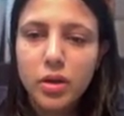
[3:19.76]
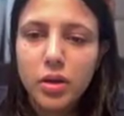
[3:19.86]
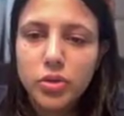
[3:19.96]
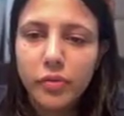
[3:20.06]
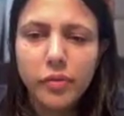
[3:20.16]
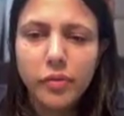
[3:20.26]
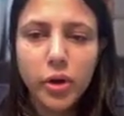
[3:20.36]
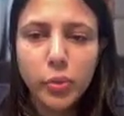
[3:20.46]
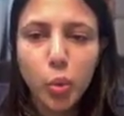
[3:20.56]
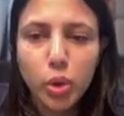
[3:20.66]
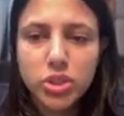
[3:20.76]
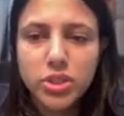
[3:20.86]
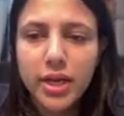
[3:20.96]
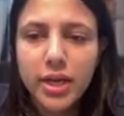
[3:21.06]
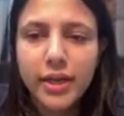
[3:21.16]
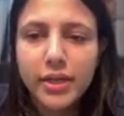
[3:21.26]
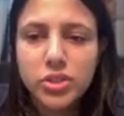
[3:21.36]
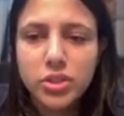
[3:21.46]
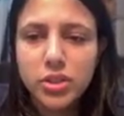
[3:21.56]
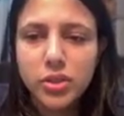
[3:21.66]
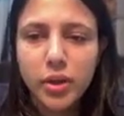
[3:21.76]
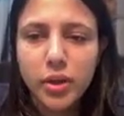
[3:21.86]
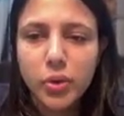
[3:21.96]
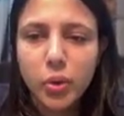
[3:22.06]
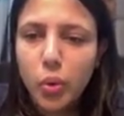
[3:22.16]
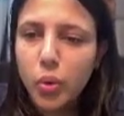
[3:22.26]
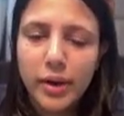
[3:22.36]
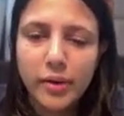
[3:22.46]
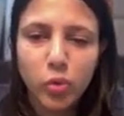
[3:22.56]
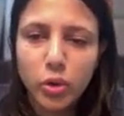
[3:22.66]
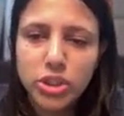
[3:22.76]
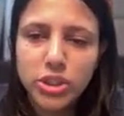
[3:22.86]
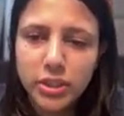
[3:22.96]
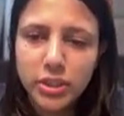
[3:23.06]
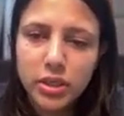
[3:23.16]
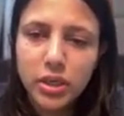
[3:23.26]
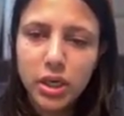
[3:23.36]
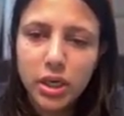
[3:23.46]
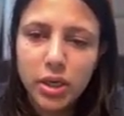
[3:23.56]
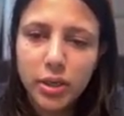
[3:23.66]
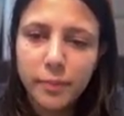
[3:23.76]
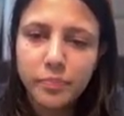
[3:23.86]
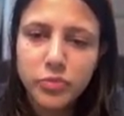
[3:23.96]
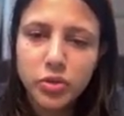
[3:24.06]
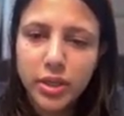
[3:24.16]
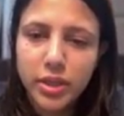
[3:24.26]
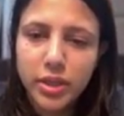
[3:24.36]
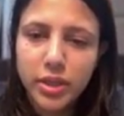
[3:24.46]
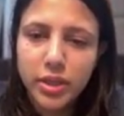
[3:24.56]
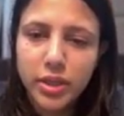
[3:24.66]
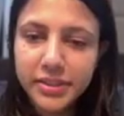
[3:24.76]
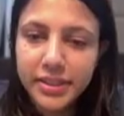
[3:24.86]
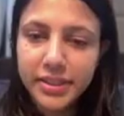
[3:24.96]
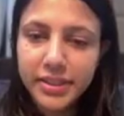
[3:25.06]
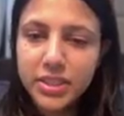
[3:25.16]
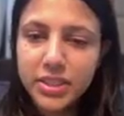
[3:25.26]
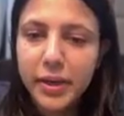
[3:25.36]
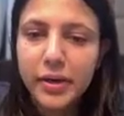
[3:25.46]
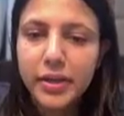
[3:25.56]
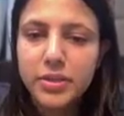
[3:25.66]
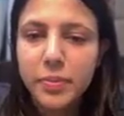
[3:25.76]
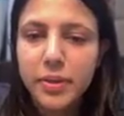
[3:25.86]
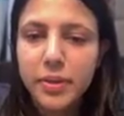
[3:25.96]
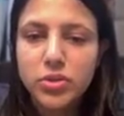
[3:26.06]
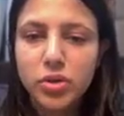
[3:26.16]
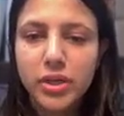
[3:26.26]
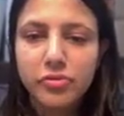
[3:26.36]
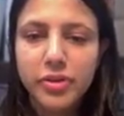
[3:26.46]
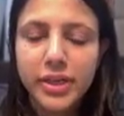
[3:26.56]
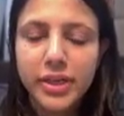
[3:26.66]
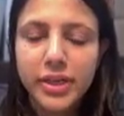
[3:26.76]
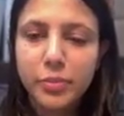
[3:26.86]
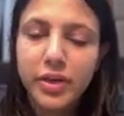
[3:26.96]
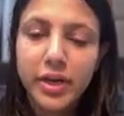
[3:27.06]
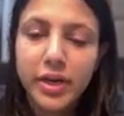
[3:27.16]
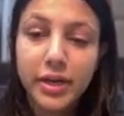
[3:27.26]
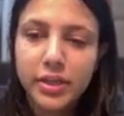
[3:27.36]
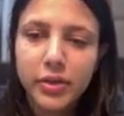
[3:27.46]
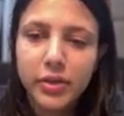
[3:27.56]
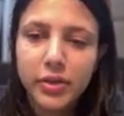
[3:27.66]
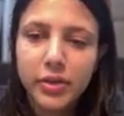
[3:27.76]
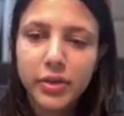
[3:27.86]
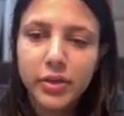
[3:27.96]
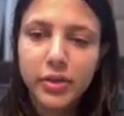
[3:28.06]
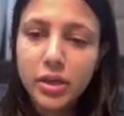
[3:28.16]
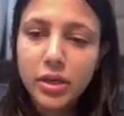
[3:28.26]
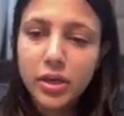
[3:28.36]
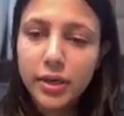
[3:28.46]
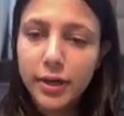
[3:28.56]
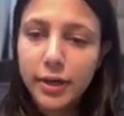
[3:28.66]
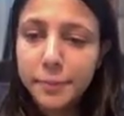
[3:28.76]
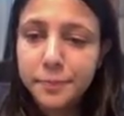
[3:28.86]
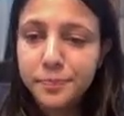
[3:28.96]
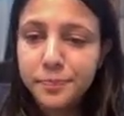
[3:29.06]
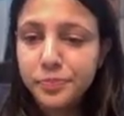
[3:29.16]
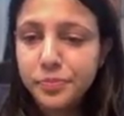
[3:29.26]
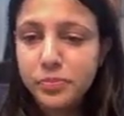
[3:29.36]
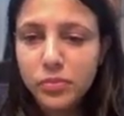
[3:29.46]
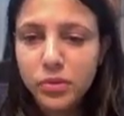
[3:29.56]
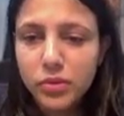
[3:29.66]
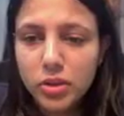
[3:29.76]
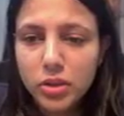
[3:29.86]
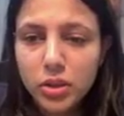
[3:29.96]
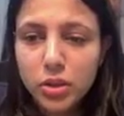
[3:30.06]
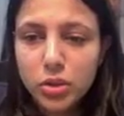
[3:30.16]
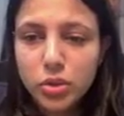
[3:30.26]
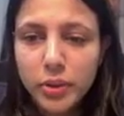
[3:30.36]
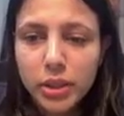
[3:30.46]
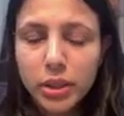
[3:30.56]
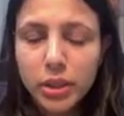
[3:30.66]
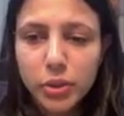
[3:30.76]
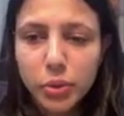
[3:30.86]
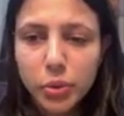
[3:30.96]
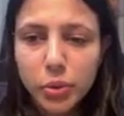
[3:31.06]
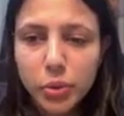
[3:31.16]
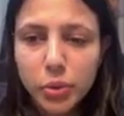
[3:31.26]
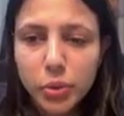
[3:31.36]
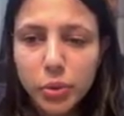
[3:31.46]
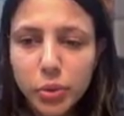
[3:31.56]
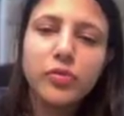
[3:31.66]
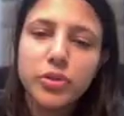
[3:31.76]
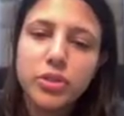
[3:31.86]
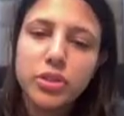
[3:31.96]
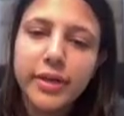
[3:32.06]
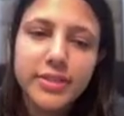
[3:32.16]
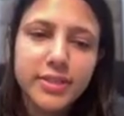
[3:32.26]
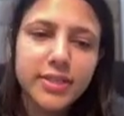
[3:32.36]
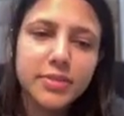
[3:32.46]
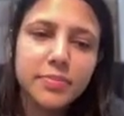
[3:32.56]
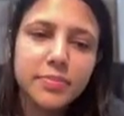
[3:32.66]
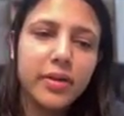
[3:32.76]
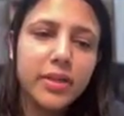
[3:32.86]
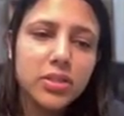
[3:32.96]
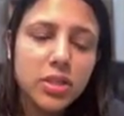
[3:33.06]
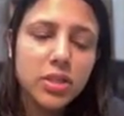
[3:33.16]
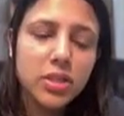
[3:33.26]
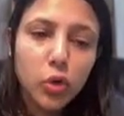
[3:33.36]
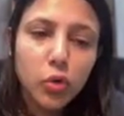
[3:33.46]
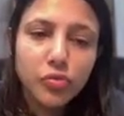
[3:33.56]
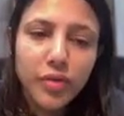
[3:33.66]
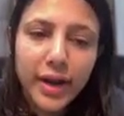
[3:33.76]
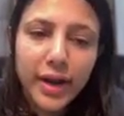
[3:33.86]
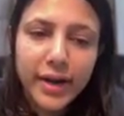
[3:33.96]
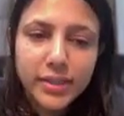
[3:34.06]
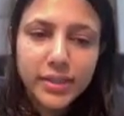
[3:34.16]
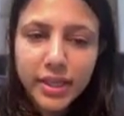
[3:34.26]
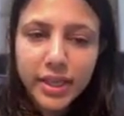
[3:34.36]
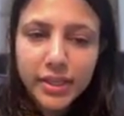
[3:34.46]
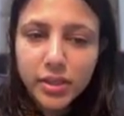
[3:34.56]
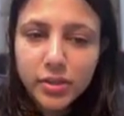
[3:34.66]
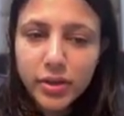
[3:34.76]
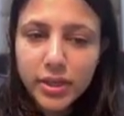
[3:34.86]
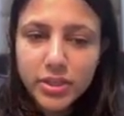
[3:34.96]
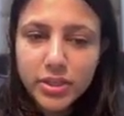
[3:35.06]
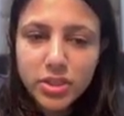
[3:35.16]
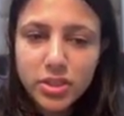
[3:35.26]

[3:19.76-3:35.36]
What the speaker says: So if you have not watched that lecture, you can go and watch it. So there are different distance matrix based on different type of data that you have. So we'll use one of those distance matrix to find the K nearest